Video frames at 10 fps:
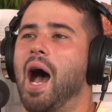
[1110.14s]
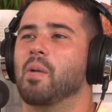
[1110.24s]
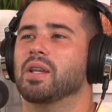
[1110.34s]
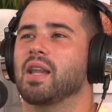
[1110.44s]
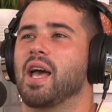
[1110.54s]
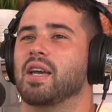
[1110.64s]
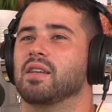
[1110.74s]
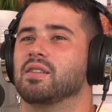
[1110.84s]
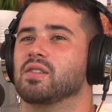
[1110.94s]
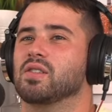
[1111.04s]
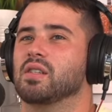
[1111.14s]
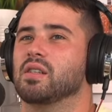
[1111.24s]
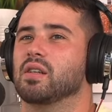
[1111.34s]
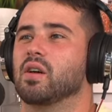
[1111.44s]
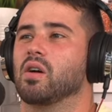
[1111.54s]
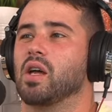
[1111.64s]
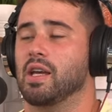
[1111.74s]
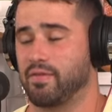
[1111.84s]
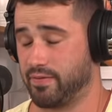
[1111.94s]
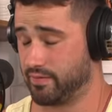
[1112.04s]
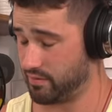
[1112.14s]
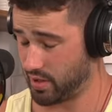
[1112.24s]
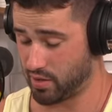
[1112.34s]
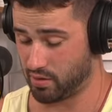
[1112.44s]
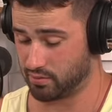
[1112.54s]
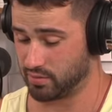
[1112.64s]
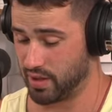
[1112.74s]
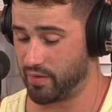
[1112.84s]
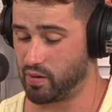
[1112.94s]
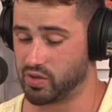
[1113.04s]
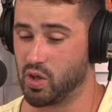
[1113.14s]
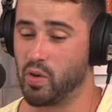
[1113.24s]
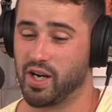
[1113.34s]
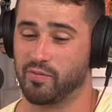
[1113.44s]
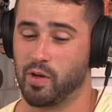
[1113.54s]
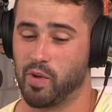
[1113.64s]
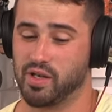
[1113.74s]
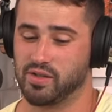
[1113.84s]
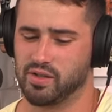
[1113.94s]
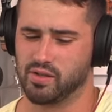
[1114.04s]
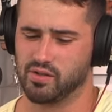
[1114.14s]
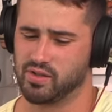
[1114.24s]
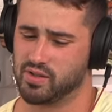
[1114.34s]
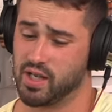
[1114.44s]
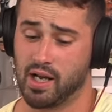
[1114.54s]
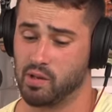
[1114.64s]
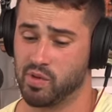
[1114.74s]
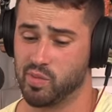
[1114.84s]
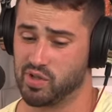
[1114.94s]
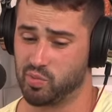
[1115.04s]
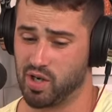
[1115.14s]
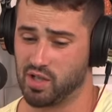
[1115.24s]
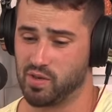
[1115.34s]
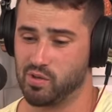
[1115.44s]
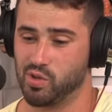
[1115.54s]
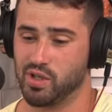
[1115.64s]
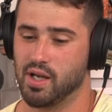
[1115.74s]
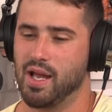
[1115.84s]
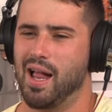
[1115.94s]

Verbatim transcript: I would like to see a go if you know if I was going out of my way to see a ghost because again I want to be surprised by one.